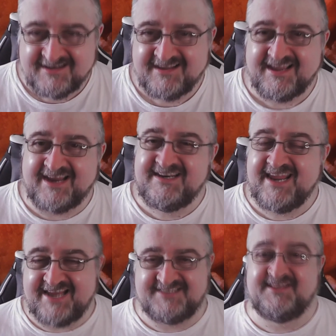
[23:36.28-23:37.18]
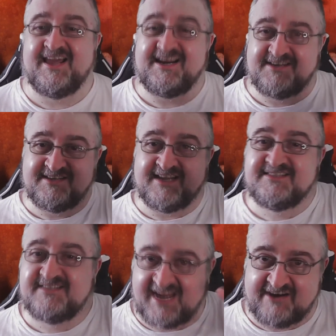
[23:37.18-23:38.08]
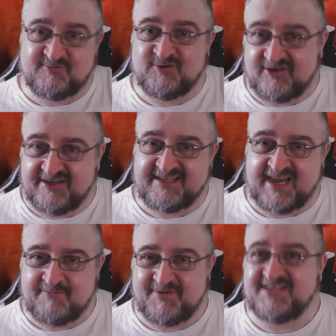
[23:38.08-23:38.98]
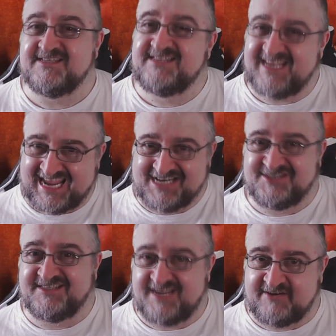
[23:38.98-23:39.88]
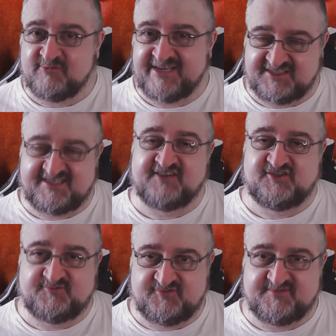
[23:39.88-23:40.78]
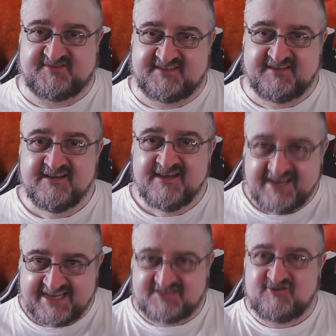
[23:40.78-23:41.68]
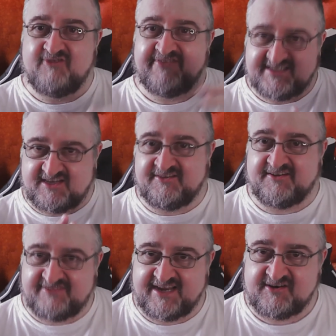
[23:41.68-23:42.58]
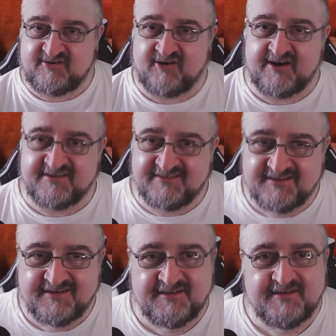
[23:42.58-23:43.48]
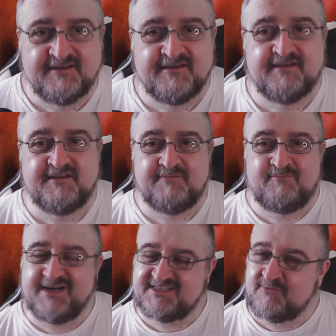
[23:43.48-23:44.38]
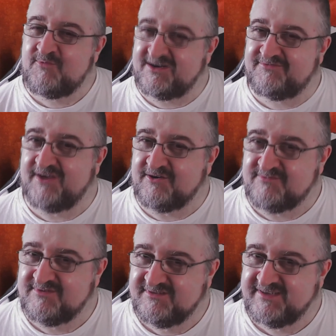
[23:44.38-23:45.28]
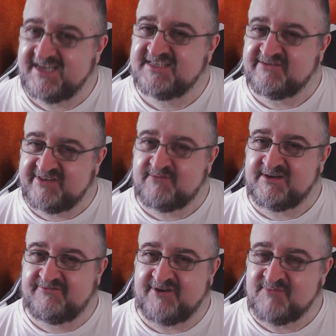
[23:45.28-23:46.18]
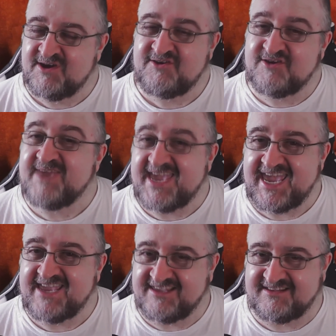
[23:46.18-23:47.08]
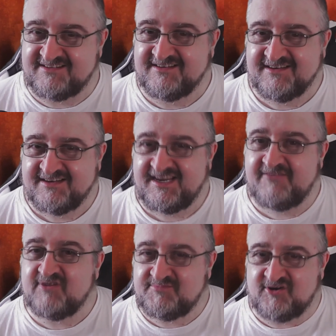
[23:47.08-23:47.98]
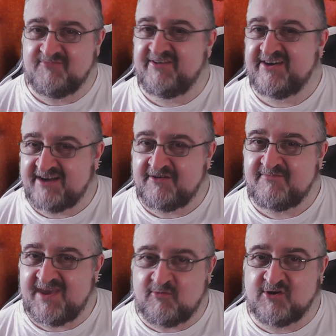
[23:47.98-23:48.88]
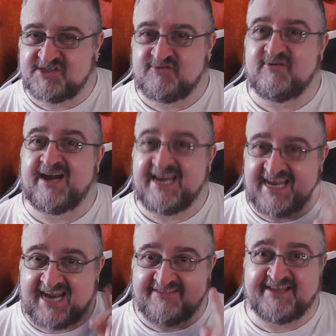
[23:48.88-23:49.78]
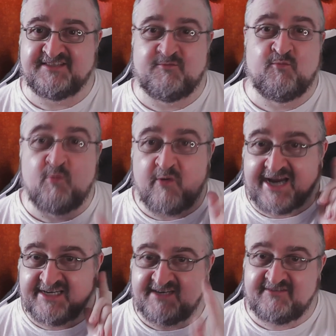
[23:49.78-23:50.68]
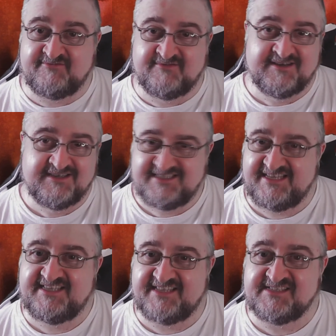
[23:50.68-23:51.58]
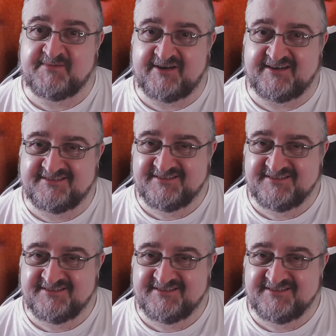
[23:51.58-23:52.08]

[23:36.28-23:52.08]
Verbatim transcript: And yes, the acting is terrible a lot of the time, but it's intentionally terrible, like Starship Troopers. It's got this other thing going on. But it's a weird film. It is a really weird film. You may hate it. Even though I'm talking about it right now, you may watch and go, I hate this. Why did you see these things about it?